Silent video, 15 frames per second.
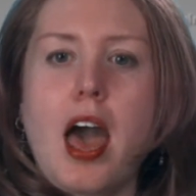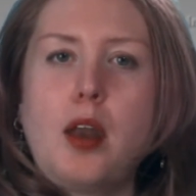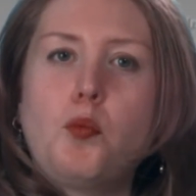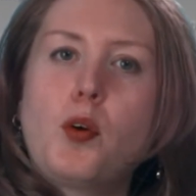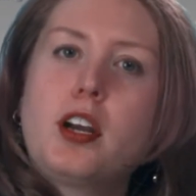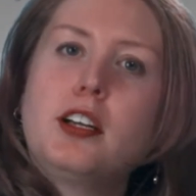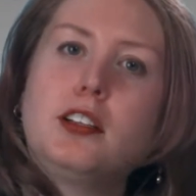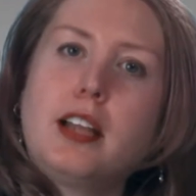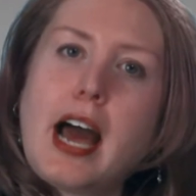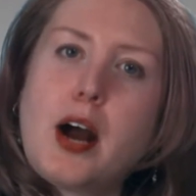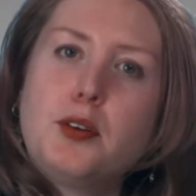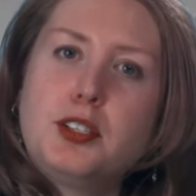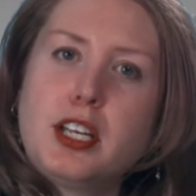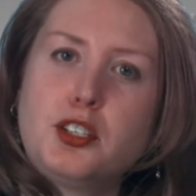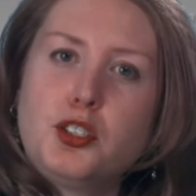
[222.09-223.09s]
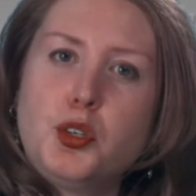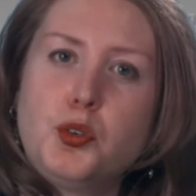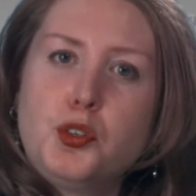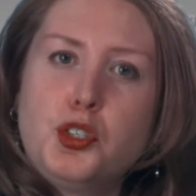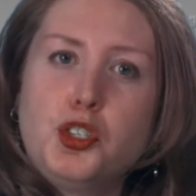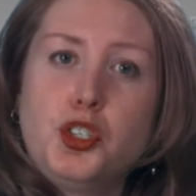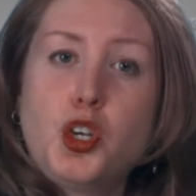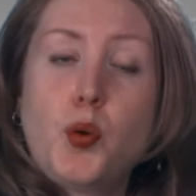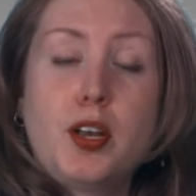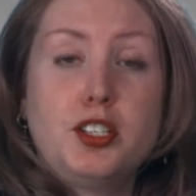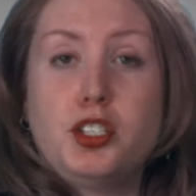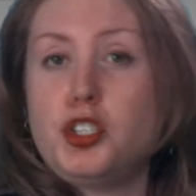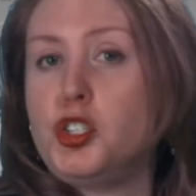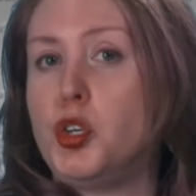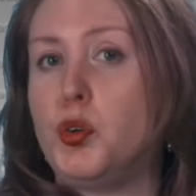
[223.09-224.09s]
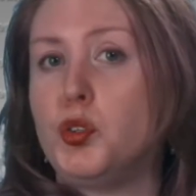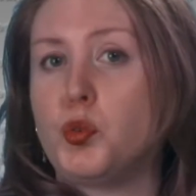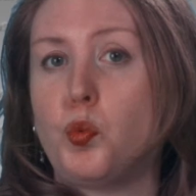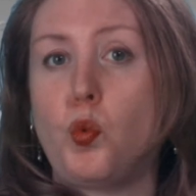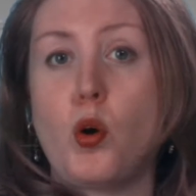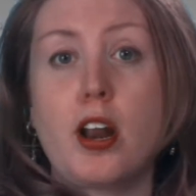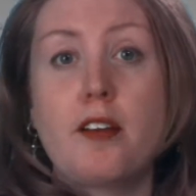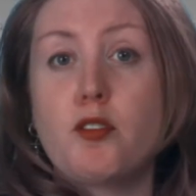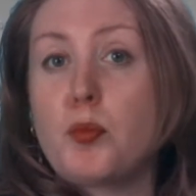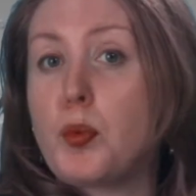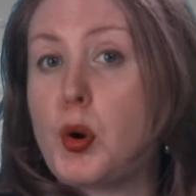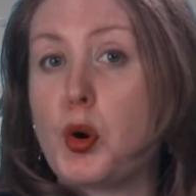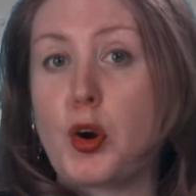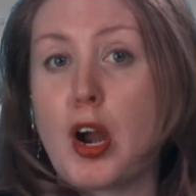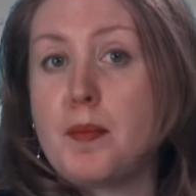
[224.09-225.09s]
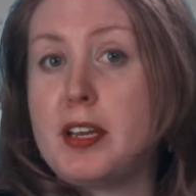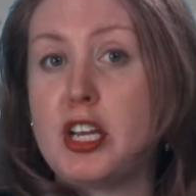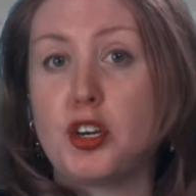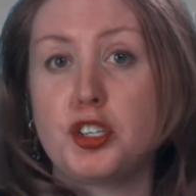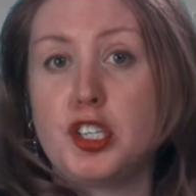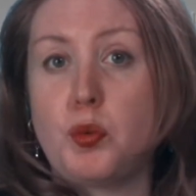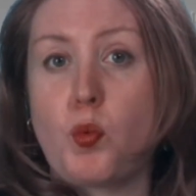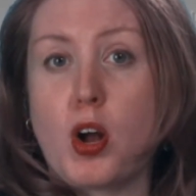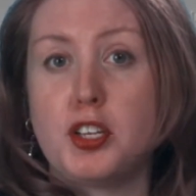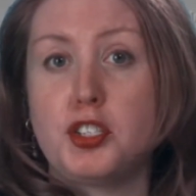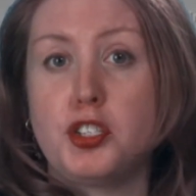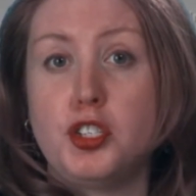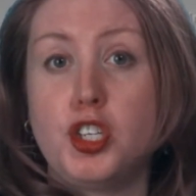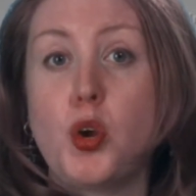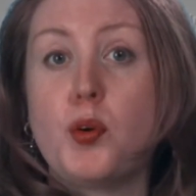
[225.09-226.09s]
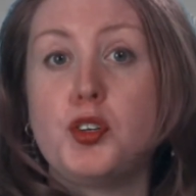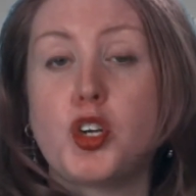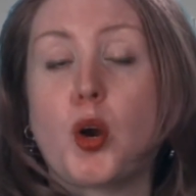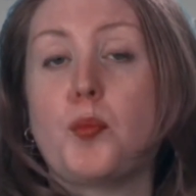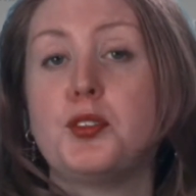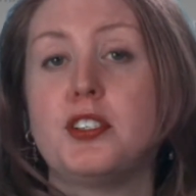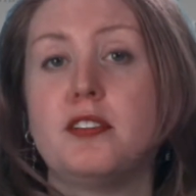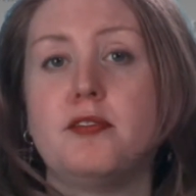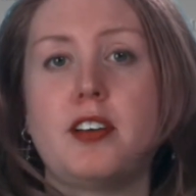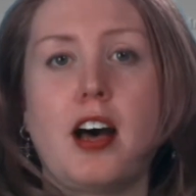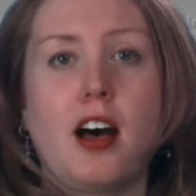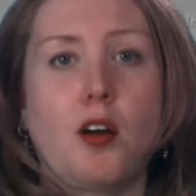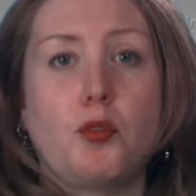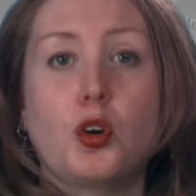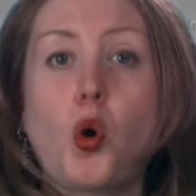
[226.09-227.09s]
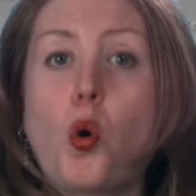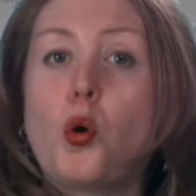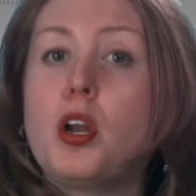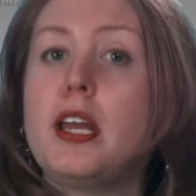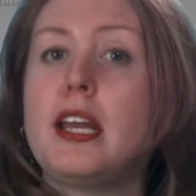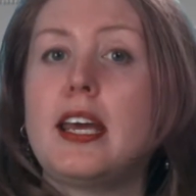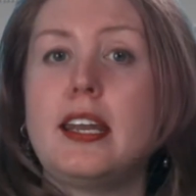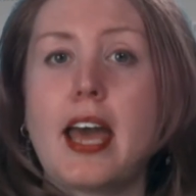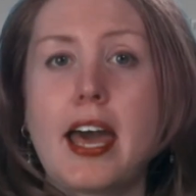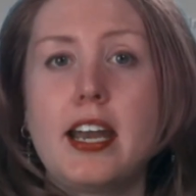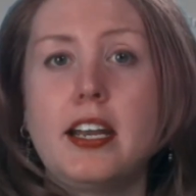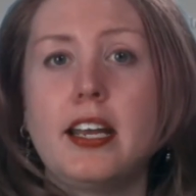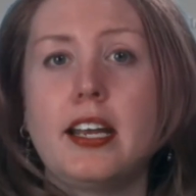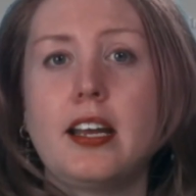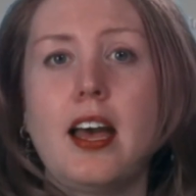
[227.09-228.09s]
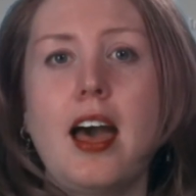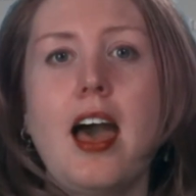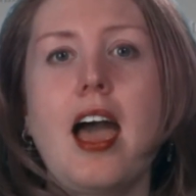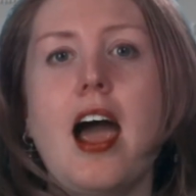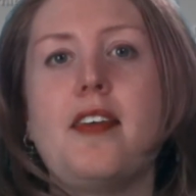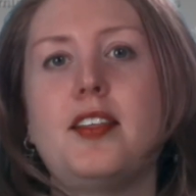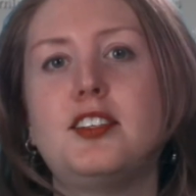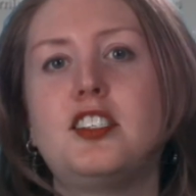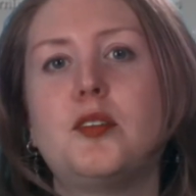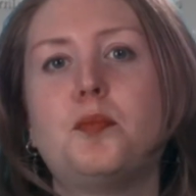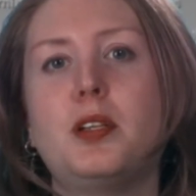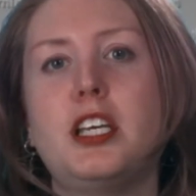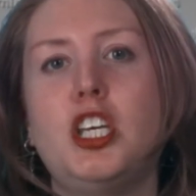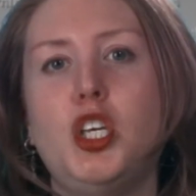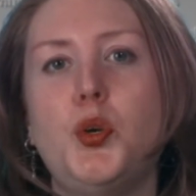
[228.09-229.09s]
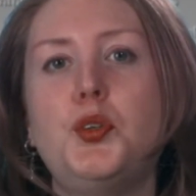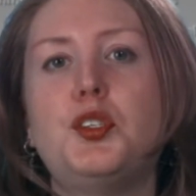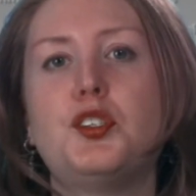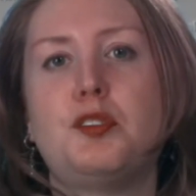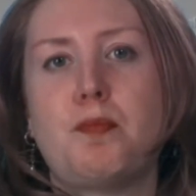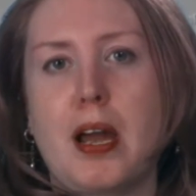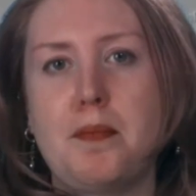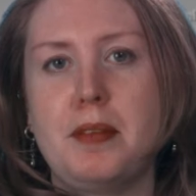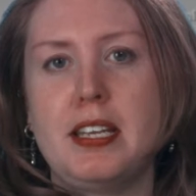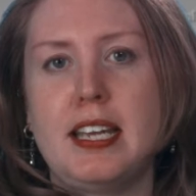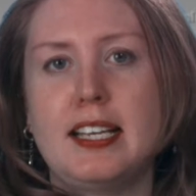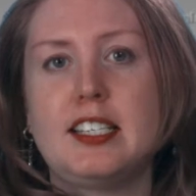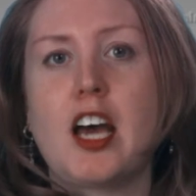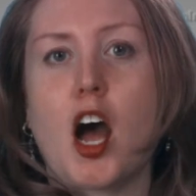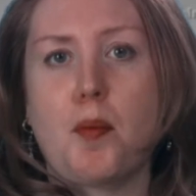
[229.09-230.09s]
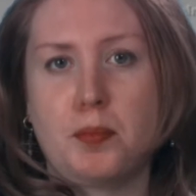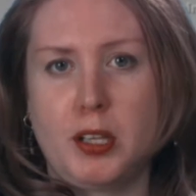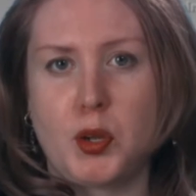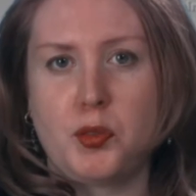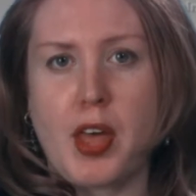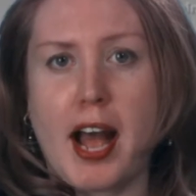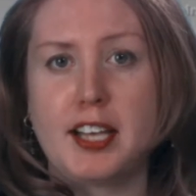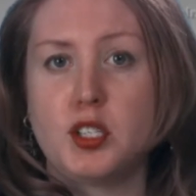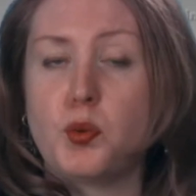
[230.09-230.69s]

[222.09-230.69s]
And what it allows that student to do is to choose whatever program he or she wants to do in terms of recording and editing, and then simply uses MyMedia to upload that.